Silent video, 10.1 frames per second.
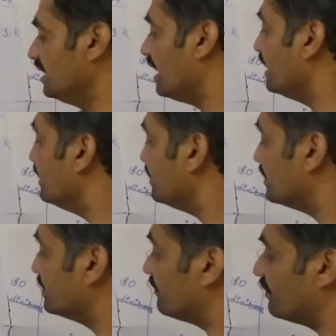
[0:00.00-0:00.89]

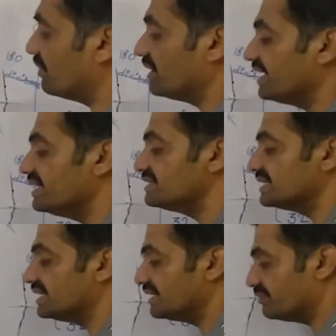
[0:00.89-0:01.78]
and the formula
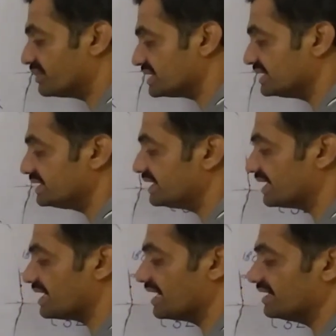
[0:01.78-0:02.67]
is
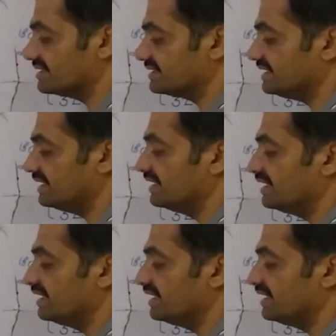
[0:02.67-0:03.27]
represented as a